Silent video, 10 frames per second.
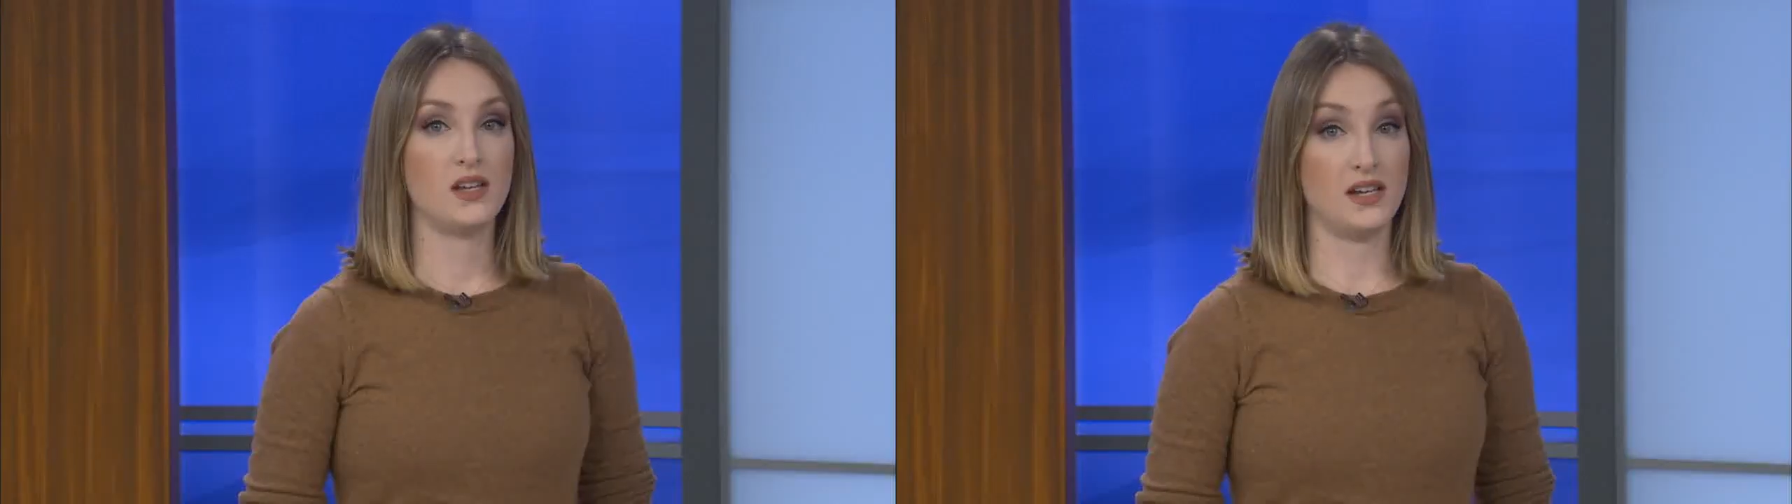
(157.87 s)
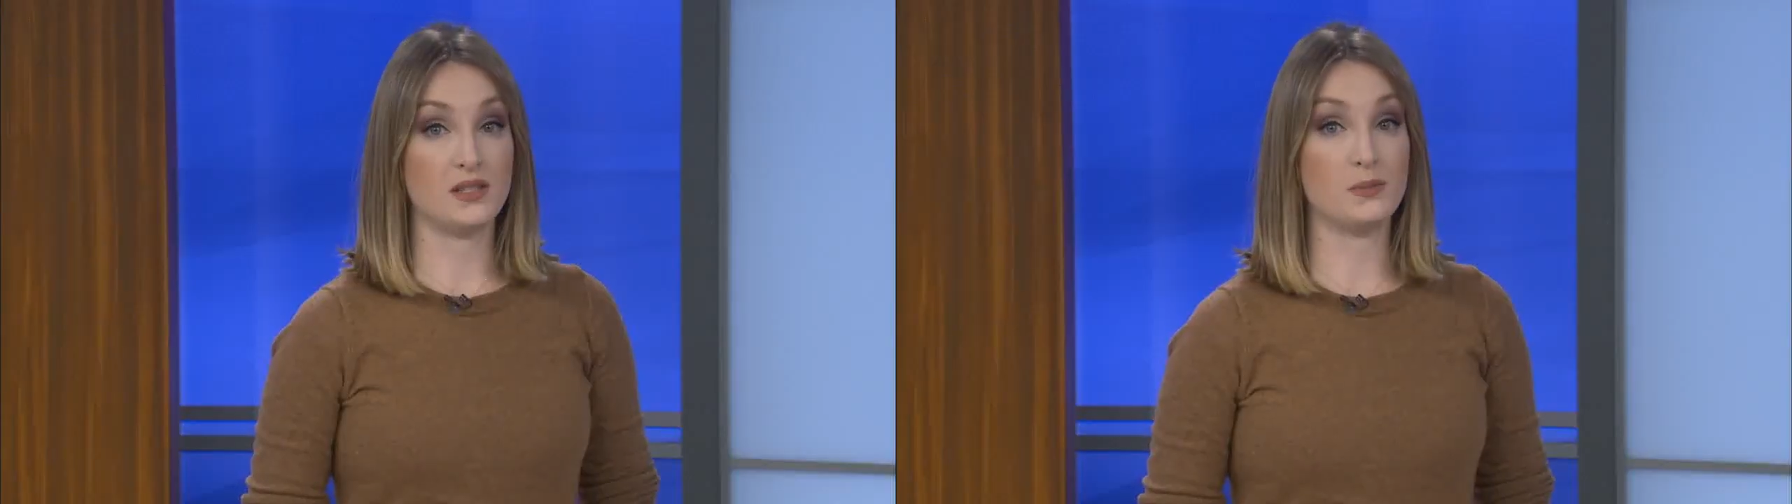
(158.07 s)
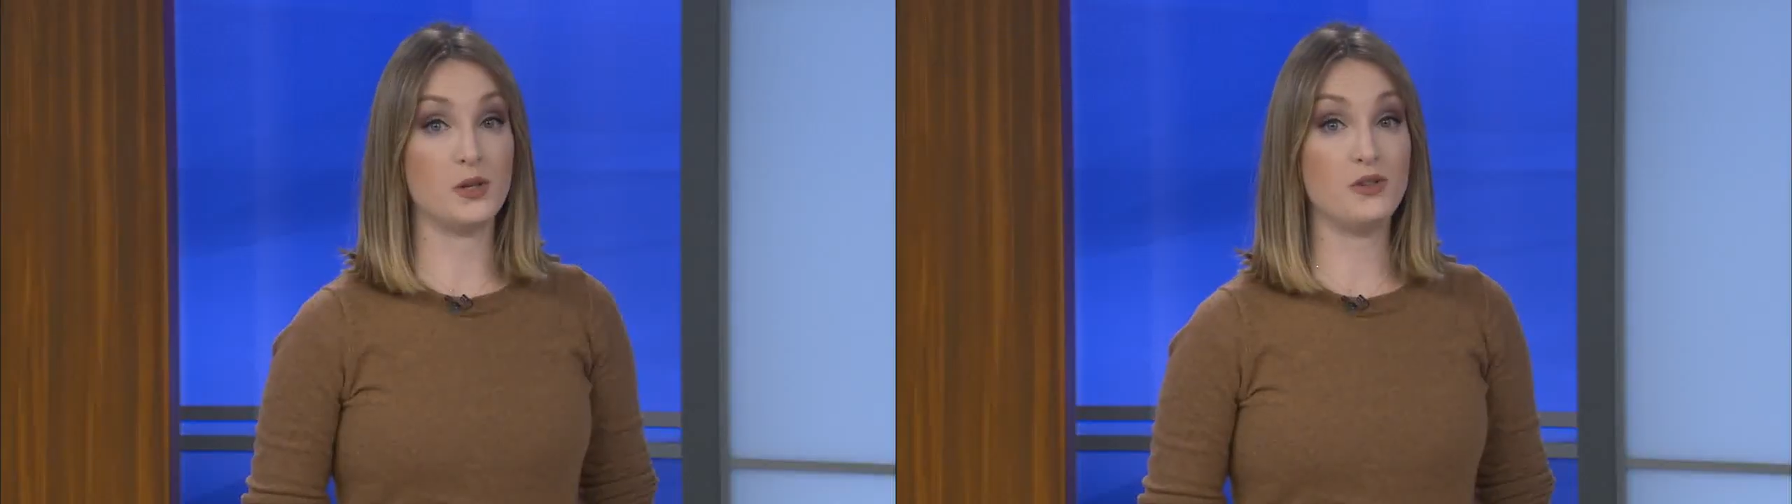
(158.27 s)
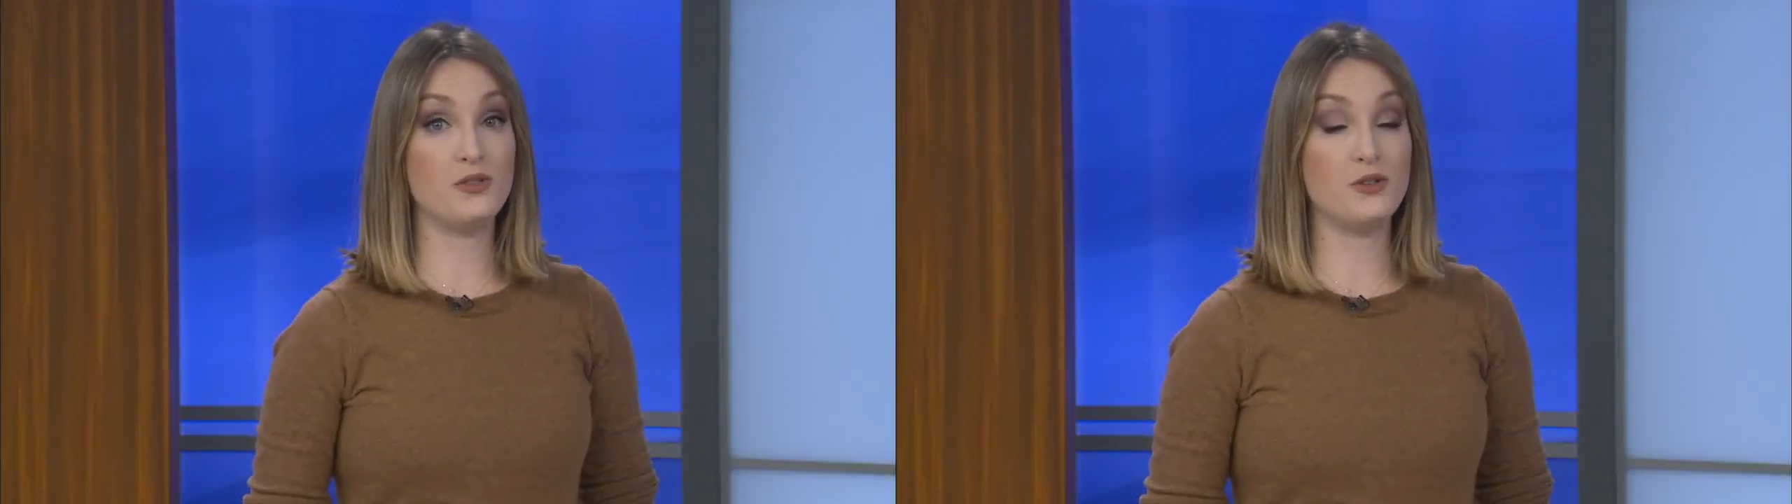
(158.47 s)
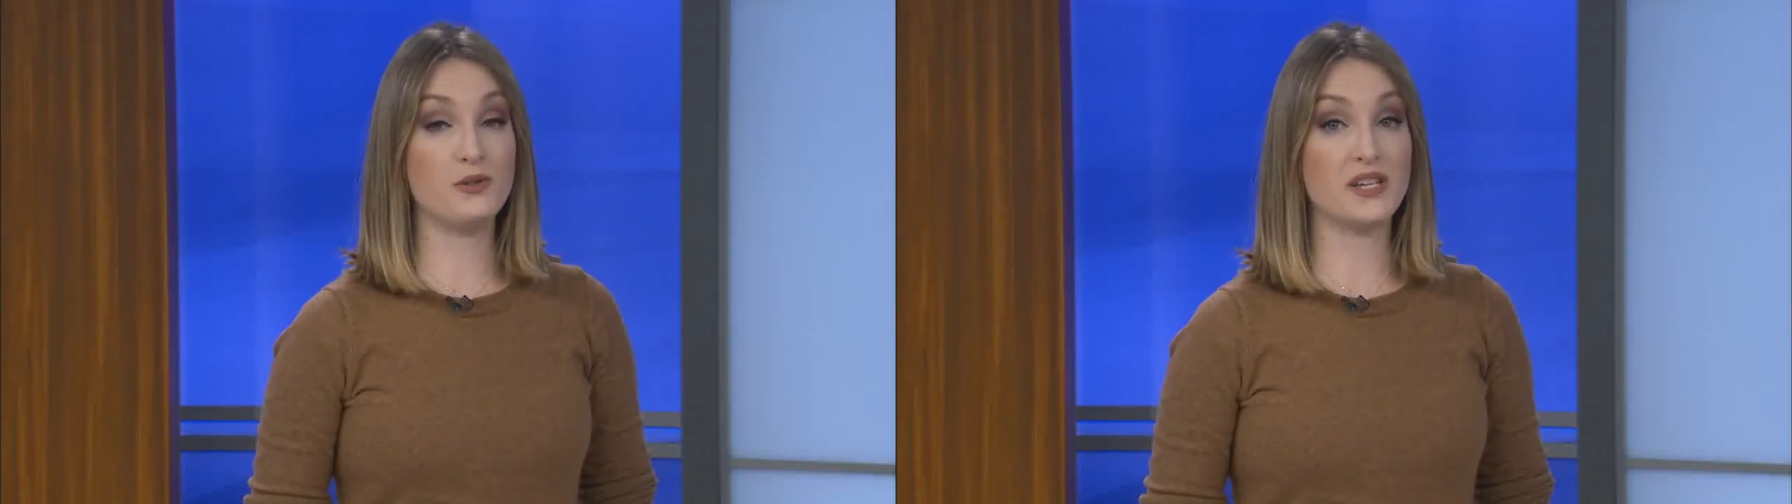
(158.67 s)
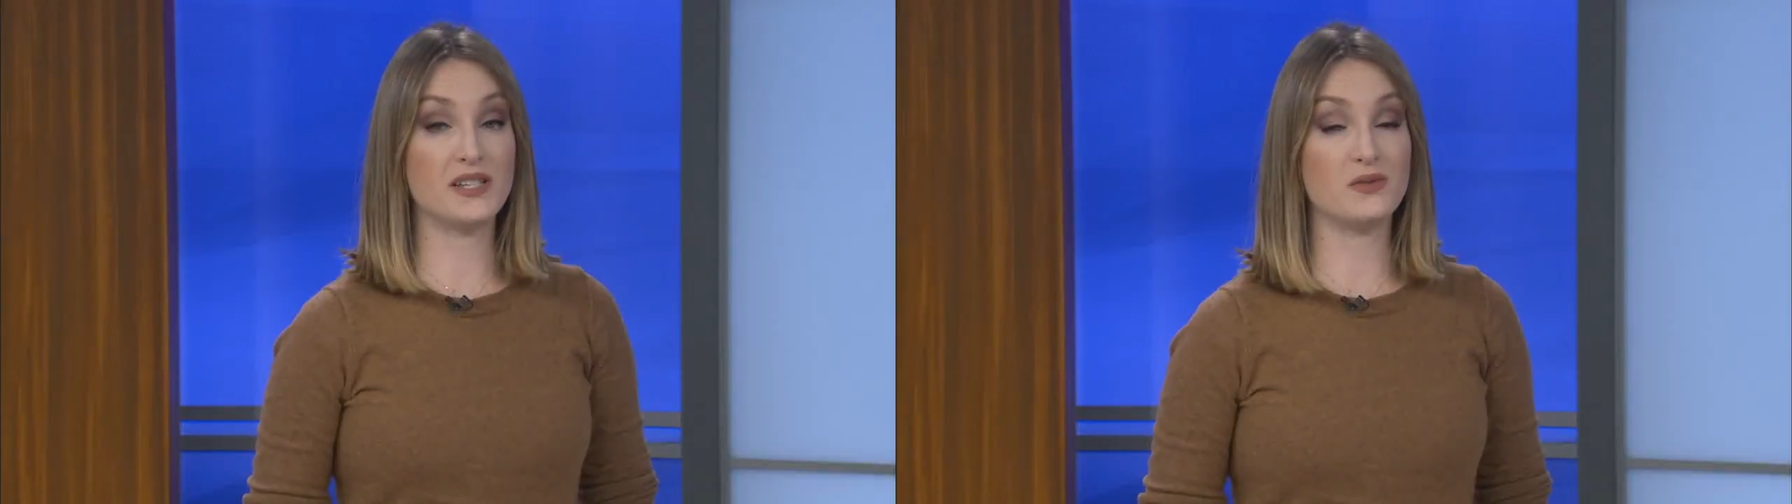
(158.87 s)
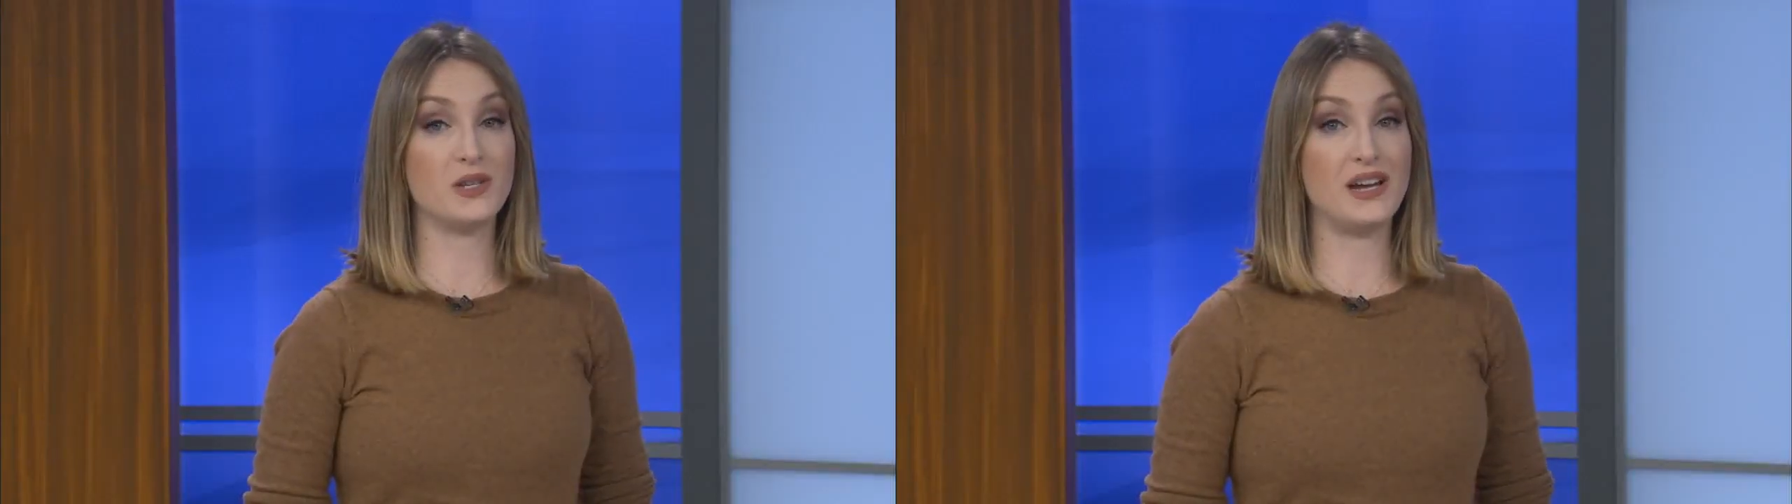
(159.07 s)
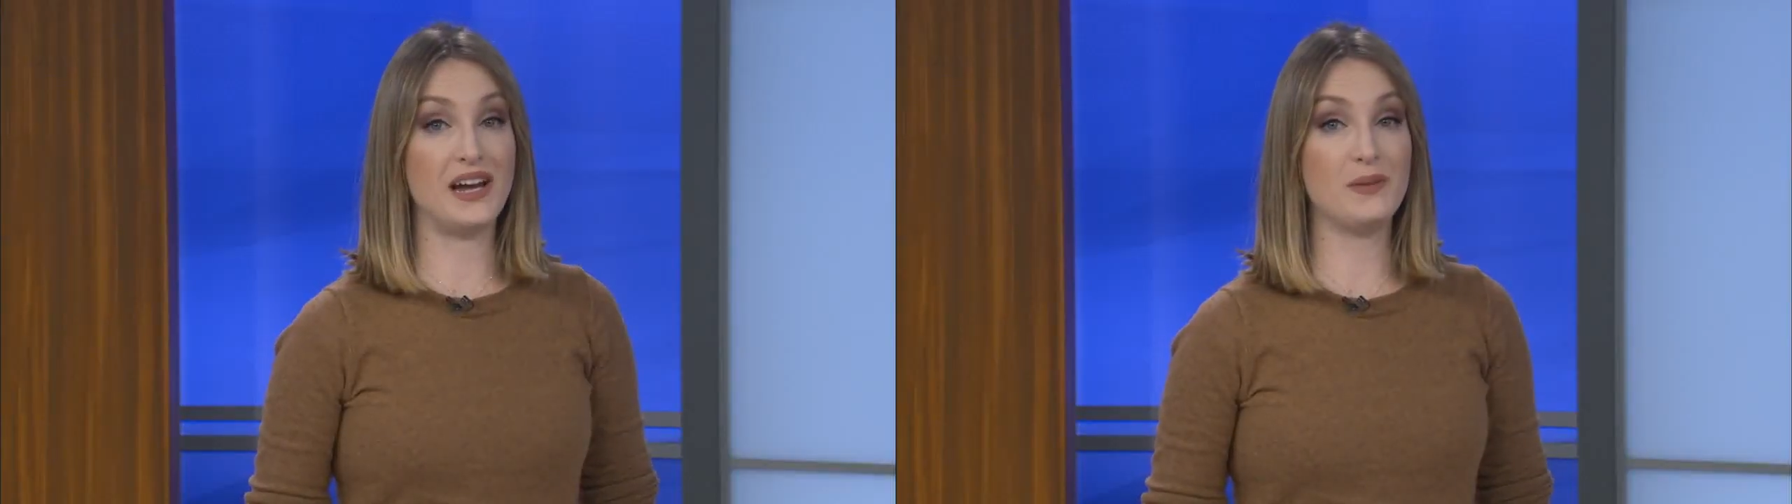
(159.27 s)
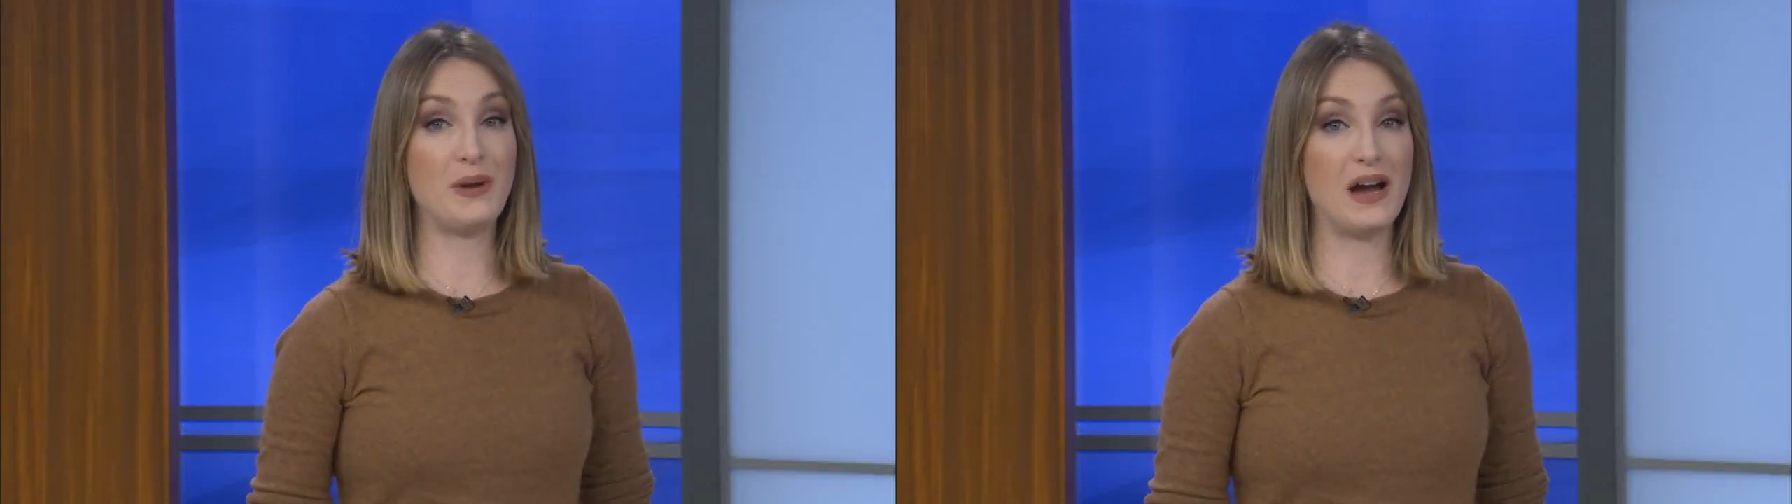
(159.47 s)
And some good news as of tonight,